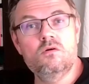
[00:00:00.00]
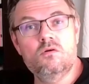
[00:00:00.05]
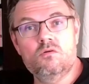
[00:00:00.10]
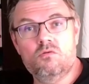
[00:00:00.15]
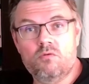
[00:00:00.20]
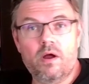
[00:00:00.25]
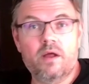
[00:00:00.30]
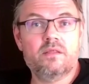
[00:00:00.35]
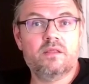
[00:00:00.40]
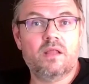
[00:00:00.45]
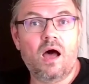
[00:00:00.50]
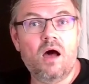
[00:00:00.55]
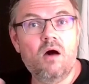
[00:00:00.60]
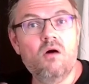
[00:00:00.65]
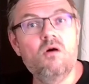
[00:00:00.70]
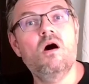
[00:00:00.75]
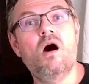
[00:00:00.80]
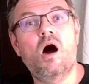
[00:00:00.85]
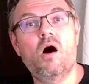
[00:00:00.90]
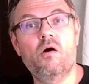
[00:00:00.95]
Right
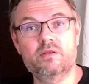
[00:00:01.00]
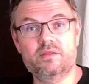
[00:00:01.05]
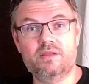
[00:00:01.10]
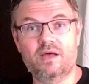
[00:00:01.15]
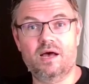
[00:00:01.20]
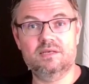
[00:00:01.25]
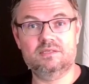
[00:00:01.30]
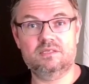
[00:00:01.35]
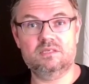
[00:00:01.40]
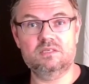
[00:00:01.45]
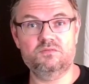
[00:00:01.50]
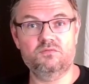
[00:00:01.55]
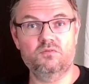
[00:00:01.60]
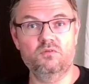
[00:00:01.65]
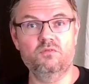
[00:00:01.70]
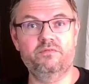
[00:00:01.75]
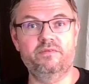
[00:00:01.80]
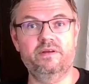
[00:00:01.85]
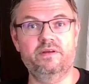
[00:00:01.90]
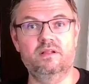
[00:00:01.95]
now, our task is
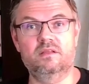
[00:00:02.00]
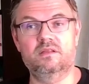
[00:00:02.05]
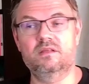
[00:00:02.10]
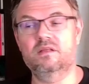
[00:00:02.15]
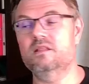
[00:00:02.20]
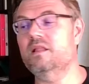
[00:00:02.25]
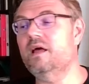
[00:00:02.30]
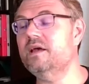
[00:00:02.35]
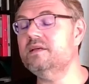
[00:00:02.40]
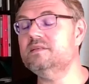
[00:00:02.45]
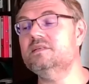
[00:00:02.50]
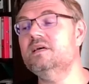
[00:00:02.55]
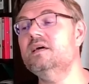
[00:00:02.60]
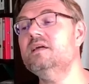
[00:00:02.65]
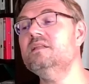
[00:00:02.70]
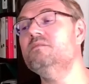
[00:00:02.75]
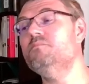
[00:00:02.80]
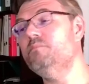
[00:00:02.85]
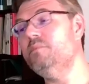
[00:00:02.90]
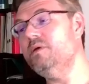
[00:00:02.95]
fulfilled. Like said,
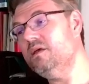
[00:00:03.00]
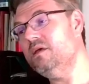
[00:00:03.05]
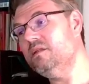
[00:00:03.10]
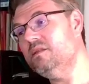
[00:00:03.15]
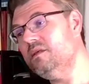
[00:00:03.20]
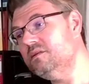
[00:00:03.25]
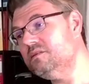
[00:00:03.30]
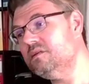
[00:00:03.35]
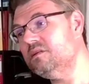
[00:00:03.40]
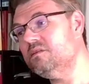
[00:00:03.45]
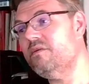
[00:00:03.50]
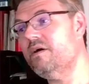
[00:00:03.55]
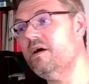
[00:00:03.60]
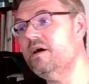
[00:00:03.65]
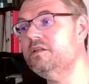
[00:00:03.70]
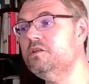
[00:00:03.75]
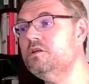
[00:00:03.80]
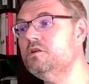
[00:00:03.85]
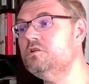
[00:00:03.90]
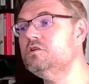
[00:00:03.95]
big
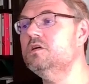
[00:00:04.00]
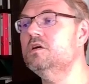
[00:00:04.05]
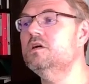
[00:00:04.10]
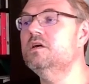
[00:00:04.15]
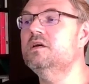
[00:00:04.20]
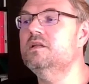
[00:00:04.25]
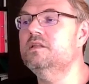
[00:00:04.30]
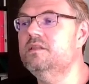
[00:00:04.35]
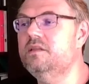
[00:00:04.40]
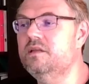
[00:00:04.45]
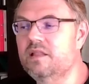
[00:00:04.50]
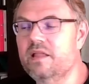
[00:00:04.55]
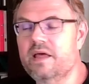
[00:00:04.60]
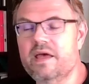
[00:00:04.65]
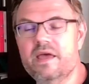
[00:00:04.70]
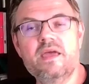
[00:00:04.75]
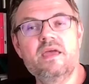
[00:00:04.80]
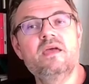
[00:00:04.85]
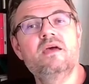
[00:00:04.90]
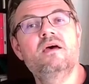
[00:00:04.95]
disadvantage,
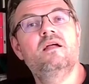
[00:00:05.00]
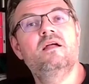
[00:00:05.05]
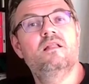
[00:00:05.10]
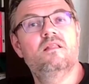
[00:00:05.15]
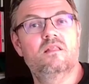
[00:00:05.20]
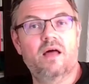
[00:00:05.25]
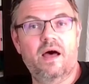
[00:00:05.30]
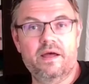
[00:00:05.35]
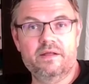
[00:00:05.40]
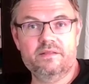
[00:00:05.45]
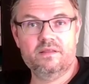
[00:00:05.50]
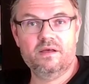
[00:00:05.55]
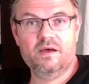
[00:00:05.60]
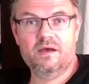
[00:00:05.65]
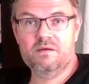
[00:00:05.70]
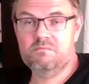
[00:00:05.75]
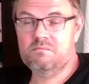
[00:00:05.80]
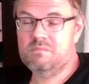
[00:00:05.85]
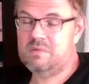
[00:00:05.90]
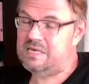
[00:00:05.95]
delay, light time.